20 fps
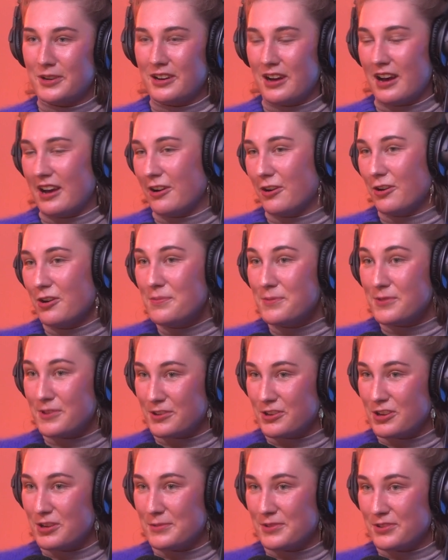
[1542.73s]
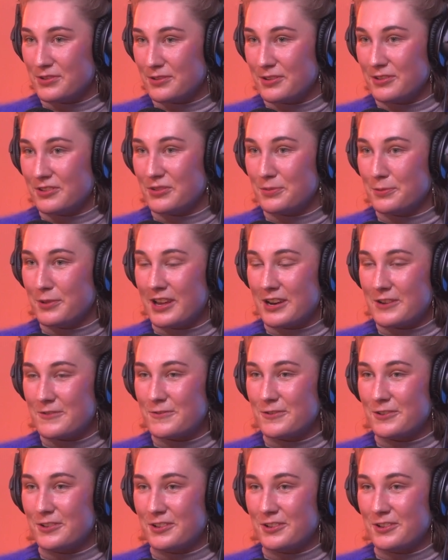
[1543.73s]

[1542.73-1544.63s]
I hope that humans are on this planet for a